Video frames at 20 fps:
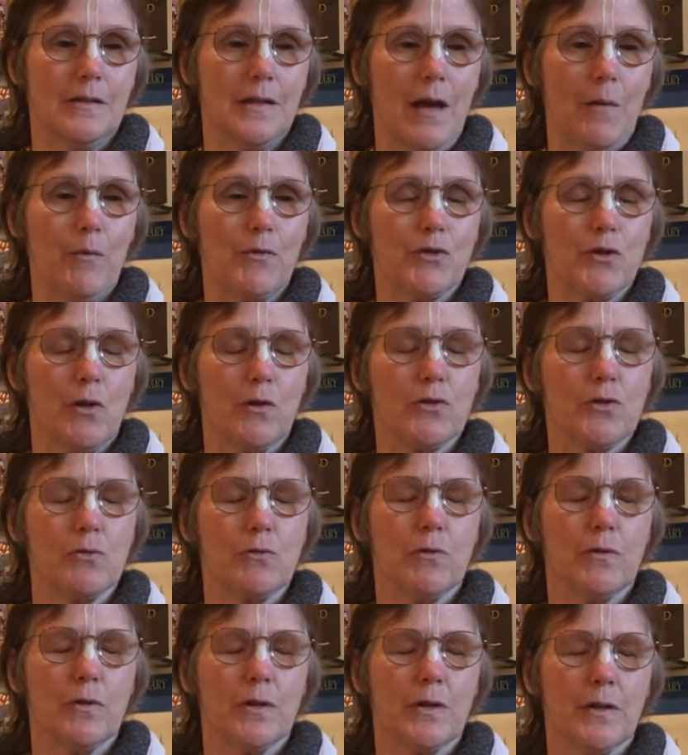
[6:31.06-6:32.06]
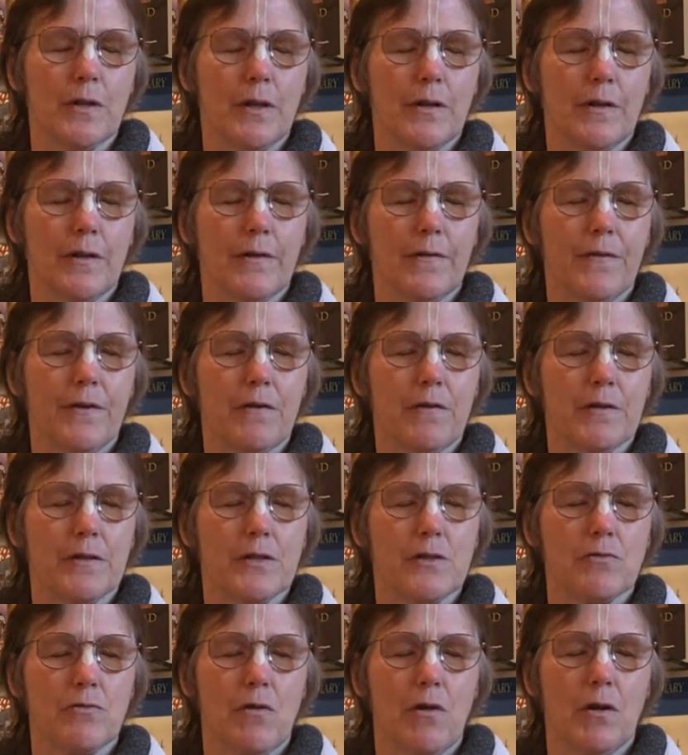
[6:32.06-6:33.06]
that was also a very
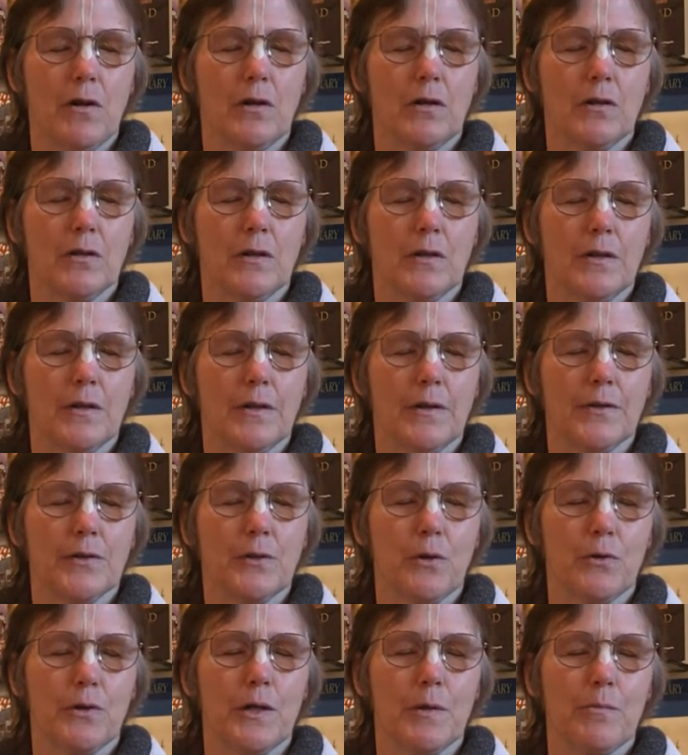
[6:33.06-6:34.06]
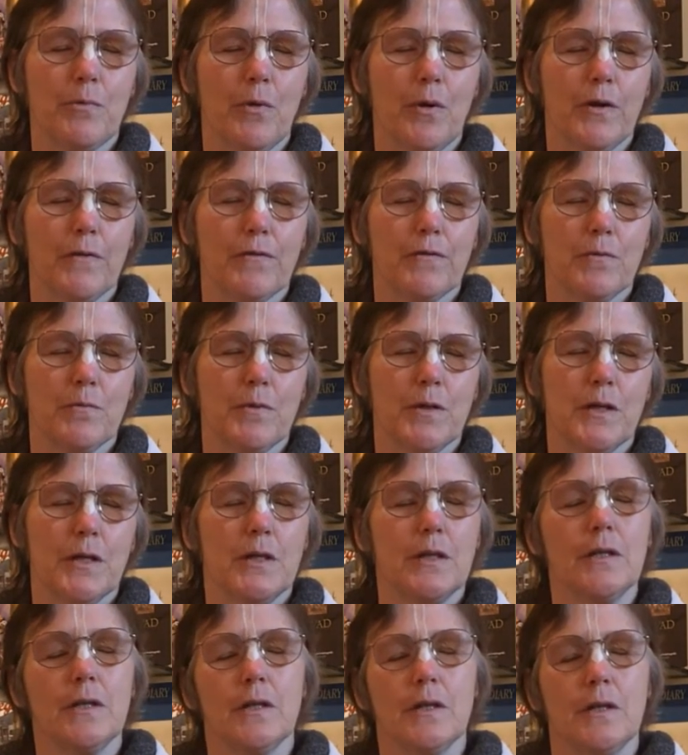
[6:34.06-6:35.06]
strong turning point for me,